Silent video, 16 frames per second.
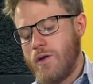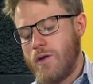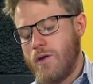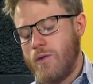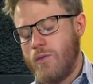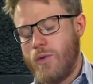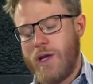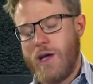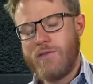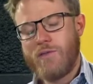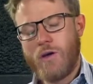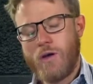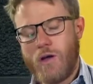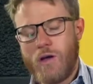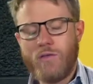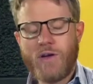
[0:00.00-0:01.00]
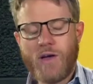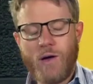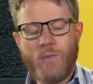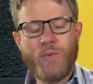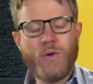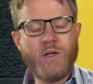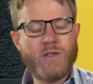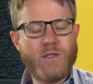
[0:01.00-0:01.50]
We have a lot of
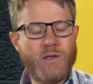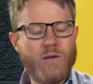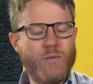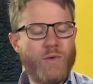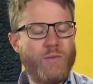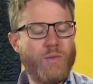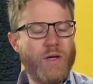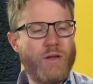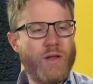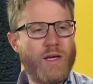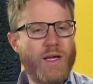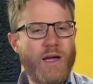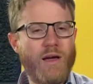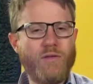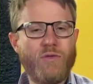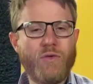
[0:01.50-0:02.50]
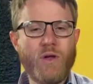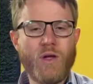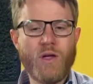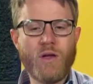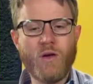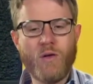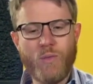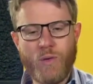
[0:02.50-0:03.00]
companies in Namibia that have
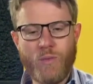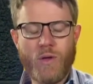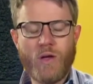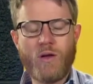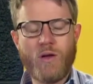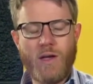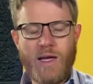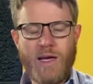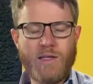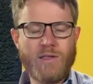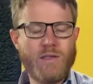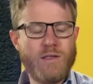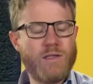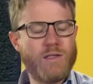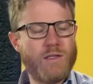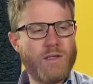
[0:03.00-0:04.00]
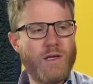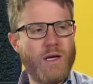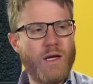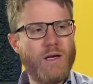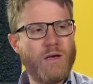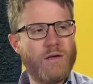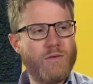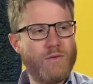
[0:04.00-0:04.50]
Namibia dollar assets
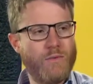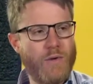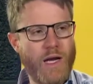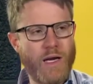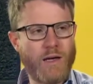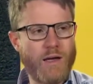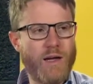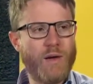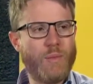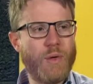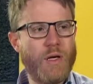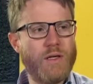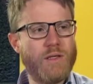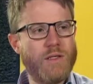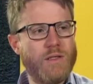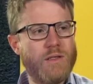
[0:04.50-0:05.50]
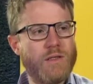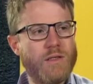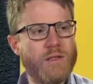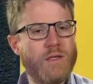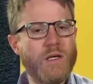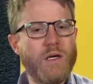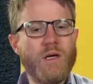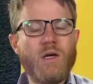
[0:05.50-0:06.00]
and rand liabilities.
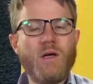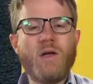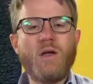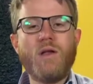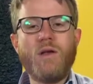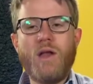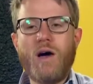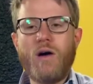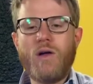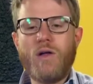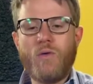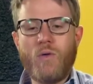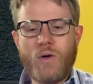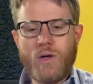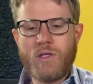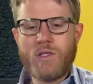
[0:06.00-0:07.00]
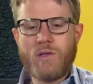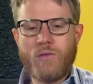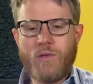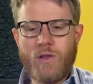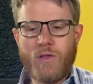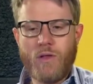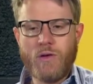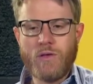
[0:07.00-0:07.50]
Now, in order
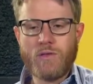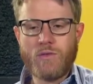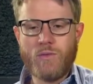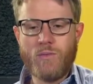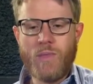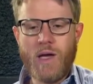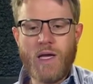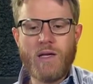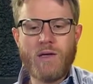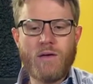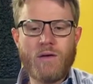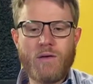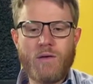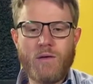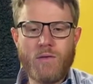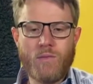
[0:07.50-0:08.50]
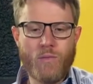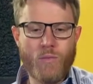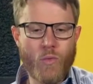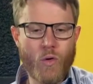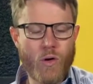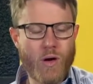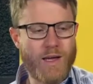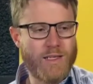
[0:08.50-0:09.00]
that those remain
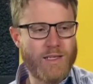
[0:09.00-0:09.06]
more or less